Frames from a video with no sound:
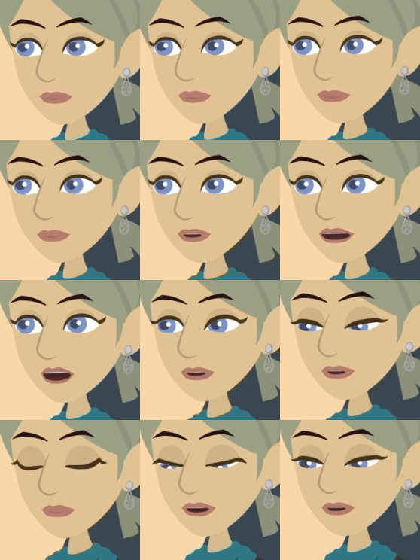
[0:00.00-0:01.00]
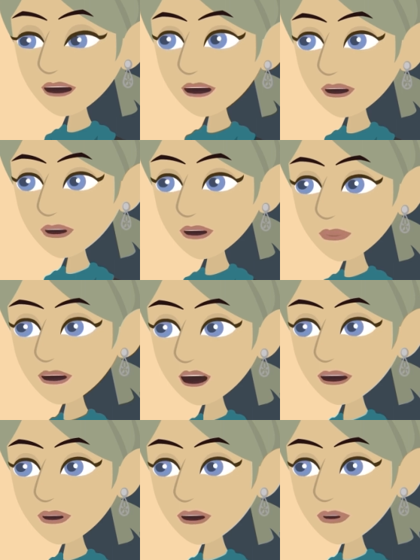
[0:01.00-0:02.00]
Soft desire with no
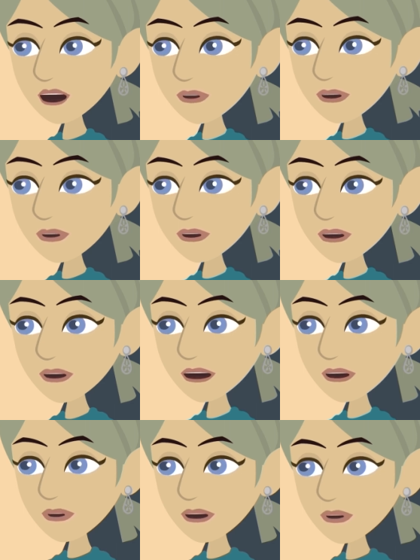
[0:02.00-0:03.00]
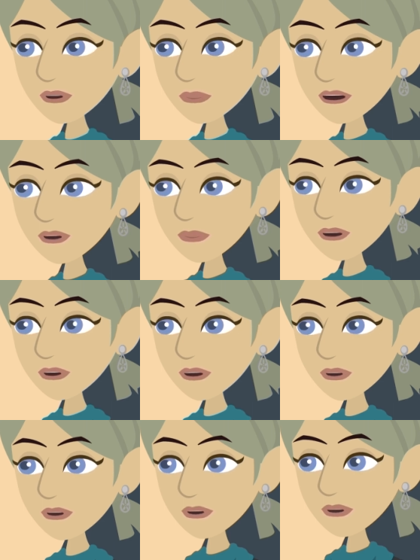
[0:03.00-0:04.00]
resistance will manifest instantly.